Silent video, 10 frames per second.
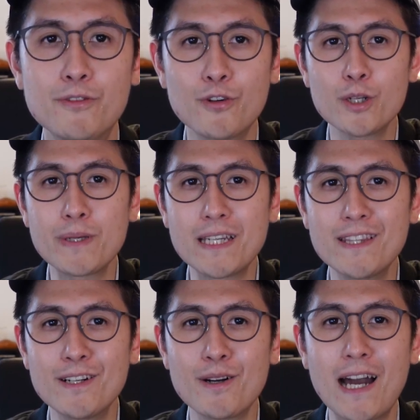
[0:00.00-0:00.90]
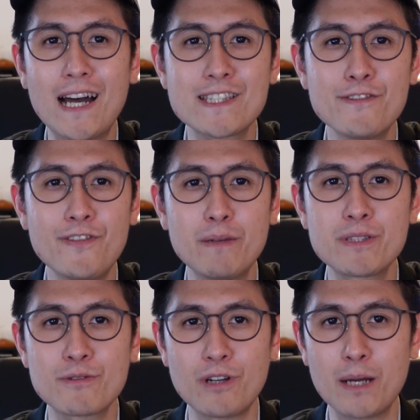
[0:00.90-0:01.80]
Before we begin though, as the
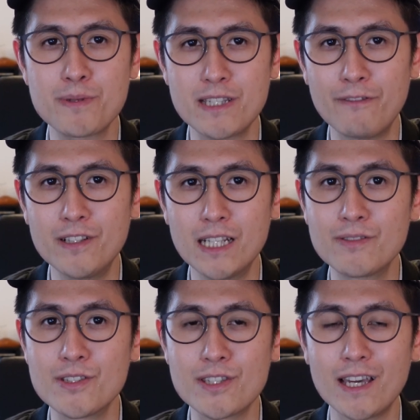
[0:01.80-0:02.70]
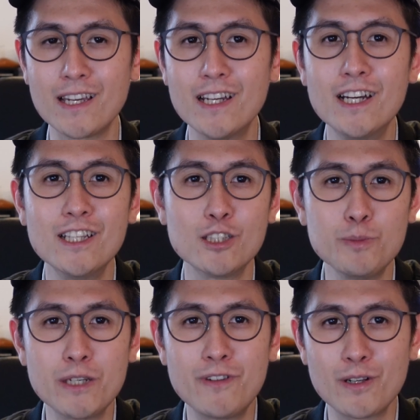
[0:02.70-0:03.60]
famous Graham Stephan loves to say, do
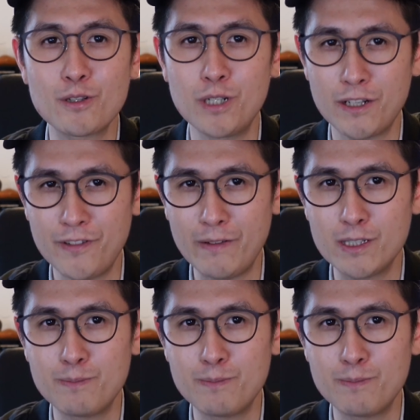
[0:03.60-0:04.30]
me a very quick favor